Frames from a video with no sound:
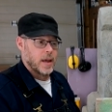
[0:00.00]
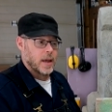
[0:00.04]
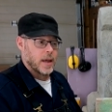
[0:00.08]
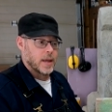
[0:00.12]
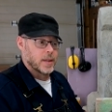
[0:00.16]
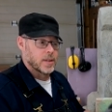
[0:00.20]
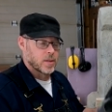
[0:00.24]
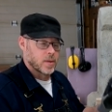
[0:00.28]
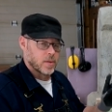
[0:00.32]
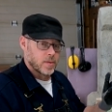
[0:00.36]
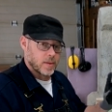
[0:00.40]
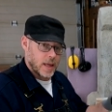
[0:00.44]

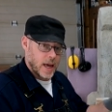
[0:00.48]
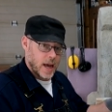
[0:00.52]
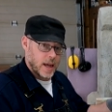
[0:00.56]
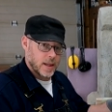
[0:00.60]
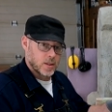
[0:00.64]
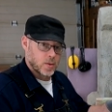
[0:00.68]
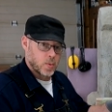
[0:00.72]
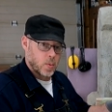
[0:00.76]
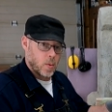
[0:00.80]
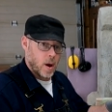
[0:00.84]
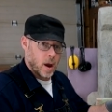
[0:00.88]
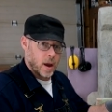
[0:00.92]
And so
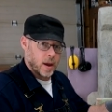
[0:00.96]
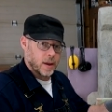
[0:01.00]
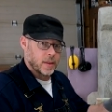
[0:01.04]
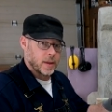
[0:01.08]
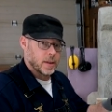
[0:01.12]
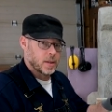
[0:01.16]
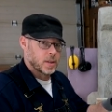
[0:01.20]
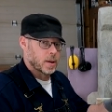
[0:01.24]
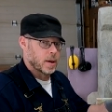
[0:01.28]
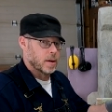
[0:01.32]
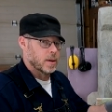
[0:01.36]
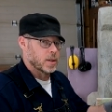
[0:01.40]
that's why
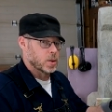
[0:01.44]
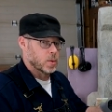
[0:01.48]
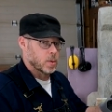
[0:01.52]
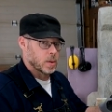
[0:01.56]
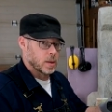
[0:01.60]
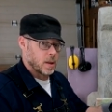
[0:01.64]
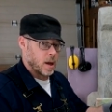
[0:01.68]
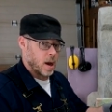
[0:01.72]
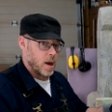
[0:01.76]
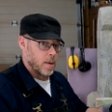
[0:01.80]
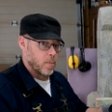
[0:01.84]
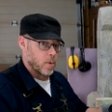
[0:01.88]
they charge you a
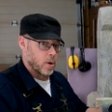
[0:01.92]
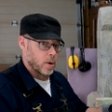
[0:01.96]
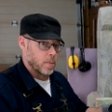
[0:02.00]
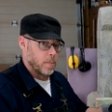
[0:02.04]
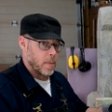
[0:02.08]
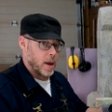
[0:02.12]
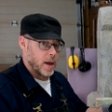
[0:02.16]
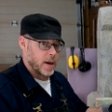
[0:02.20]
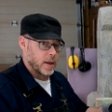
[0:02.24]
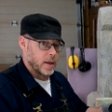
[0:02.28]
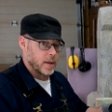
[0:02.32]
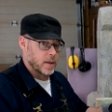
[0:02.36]
lot more
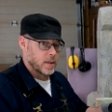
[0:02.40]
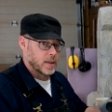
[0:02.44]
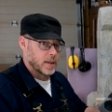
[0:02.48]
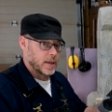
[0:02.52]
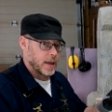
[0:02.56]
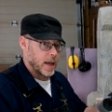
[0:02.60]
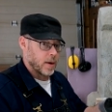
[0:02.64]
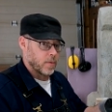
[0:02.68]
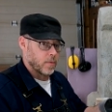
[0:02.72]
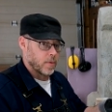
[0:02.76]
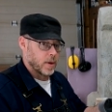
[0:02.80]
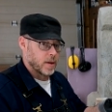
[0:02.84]
money to
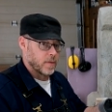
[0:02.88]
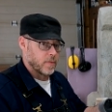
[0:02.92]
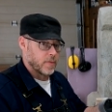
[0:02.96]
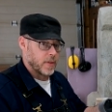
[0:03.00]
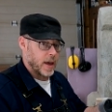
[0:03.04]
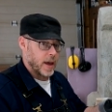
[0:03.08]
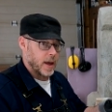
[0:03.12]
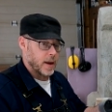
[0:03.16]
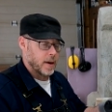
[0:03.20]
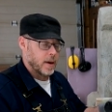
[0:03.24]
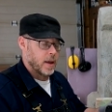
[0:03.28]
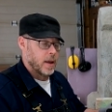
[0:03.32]
get rid of
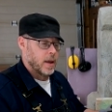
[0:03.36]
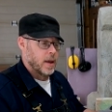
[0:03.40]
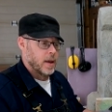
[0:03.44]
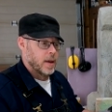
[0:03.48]
that.